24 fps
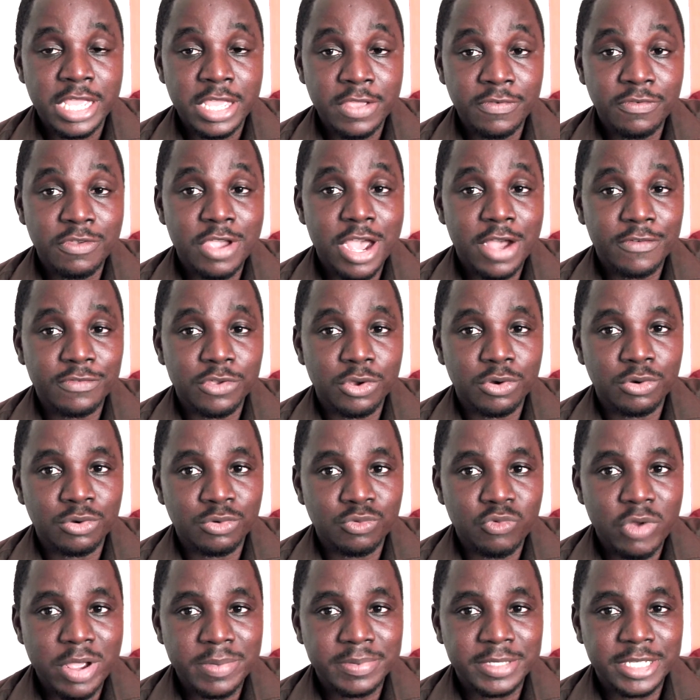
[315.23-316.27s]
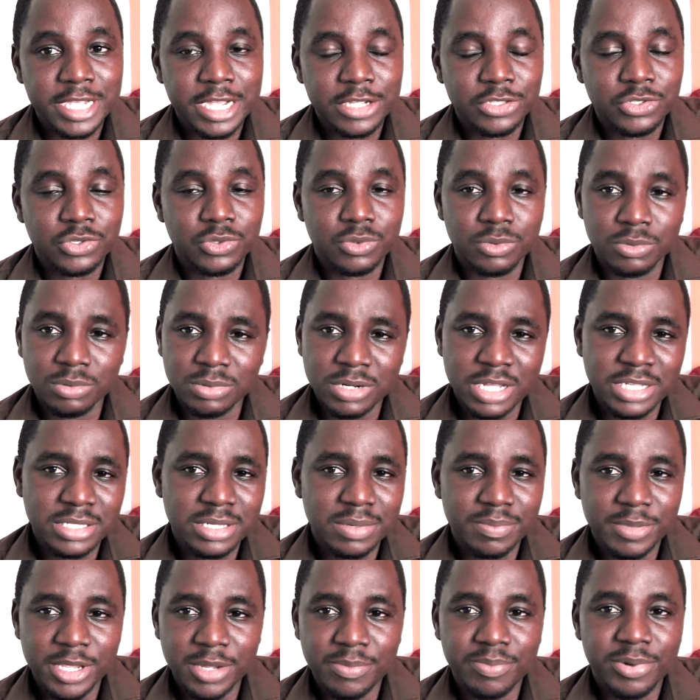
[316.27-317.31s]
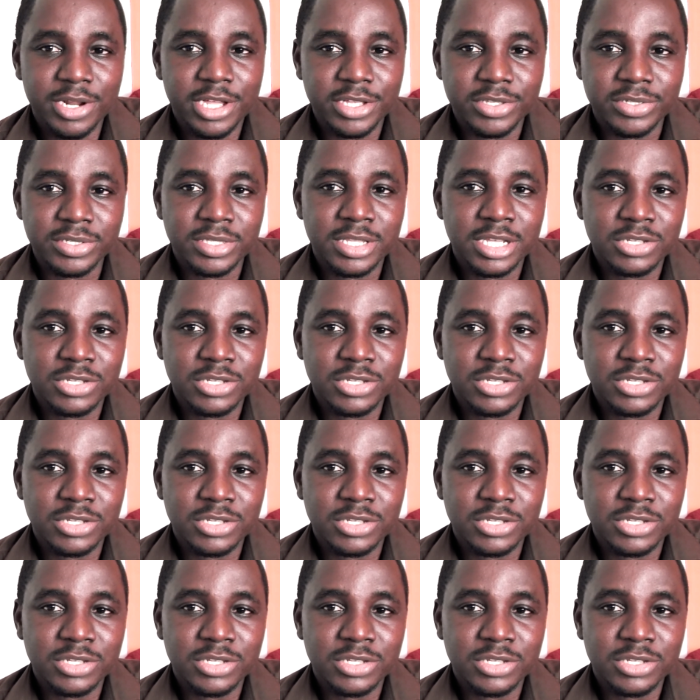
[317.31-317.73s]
If you have your own website too, that's a big plus.